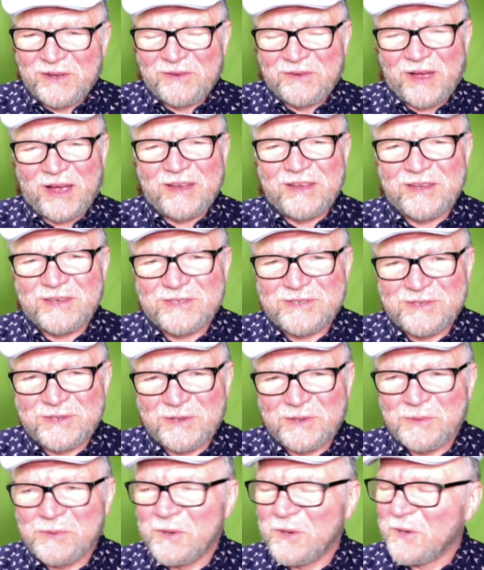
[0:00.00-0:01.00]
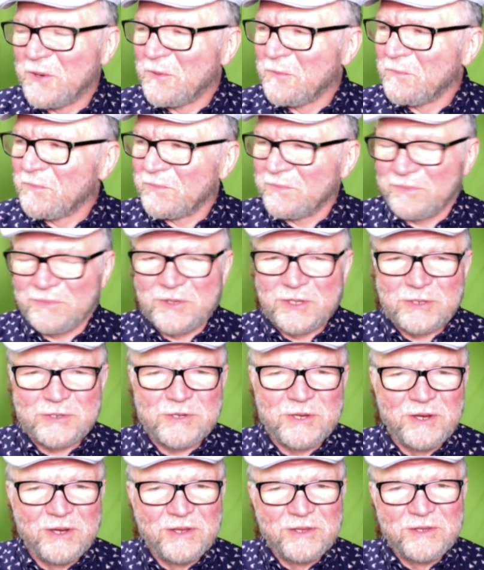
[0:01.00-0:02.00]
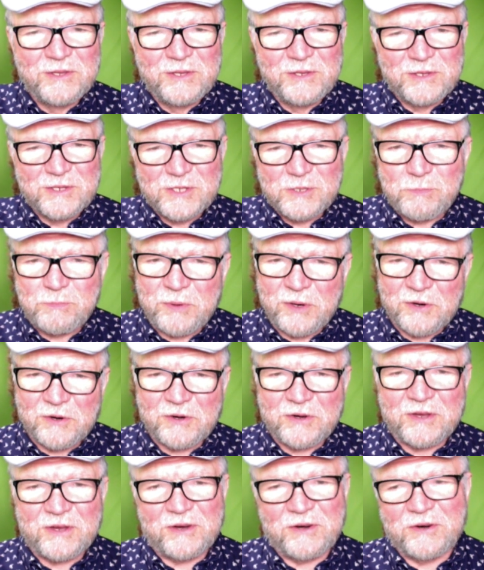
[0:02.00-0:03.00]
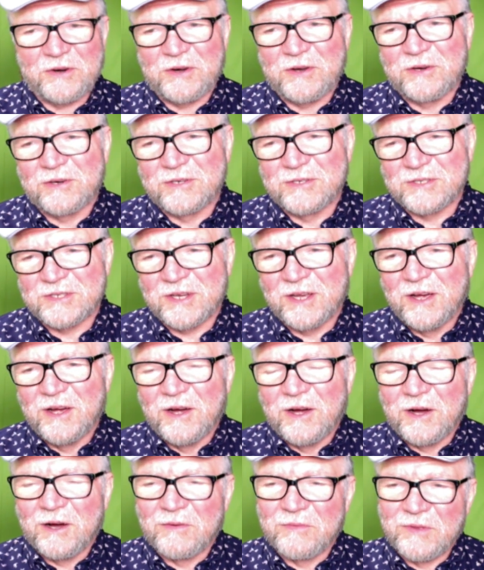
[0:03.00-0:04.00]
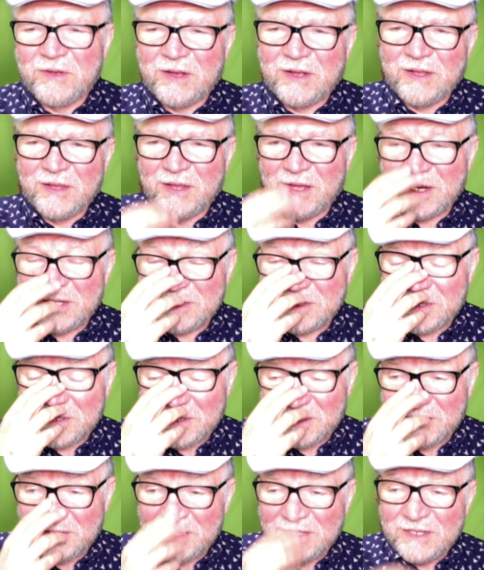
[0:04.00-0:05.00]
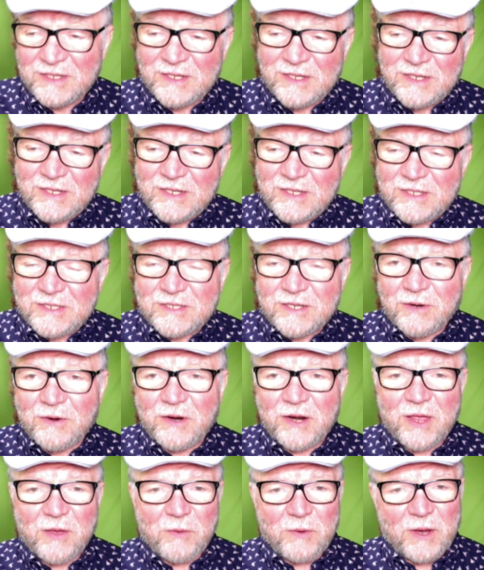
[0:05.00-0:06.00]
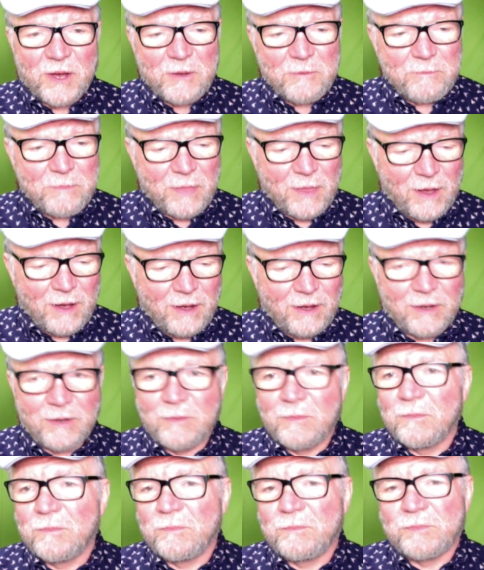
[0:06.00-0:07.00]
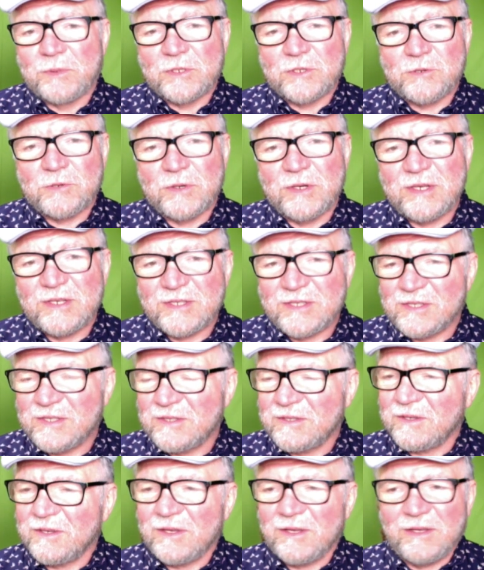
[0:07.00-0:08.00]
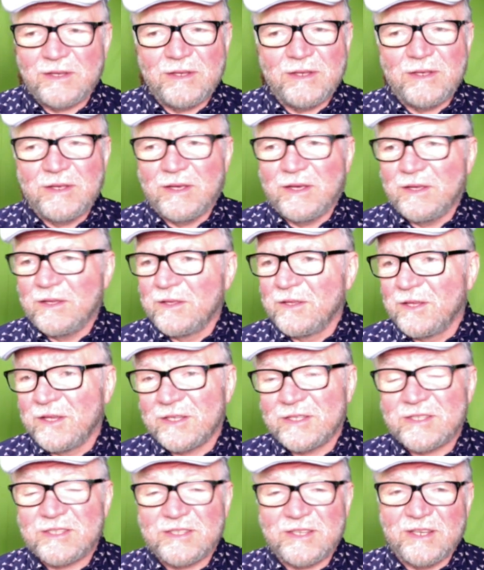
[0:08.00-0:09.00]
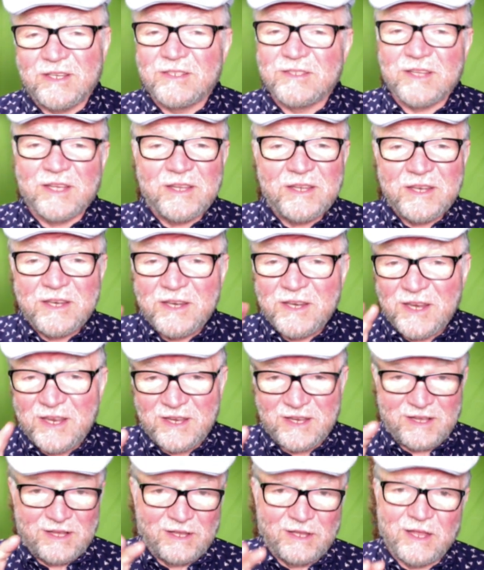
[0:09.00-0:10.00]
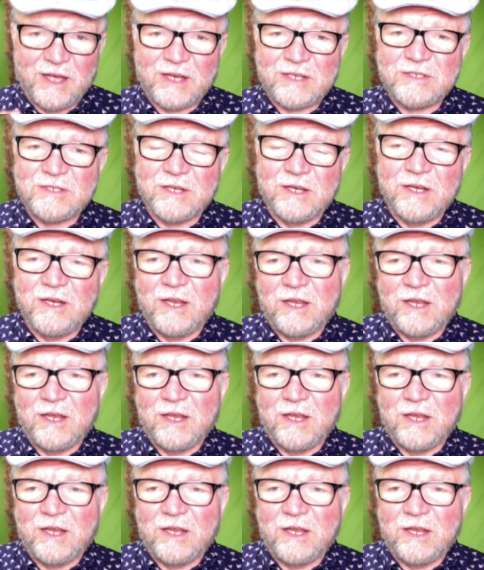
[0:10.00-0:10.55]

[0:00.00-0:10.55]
I guess, the spear carriers of the collection. So anyway, Patrice, this is a neat collection.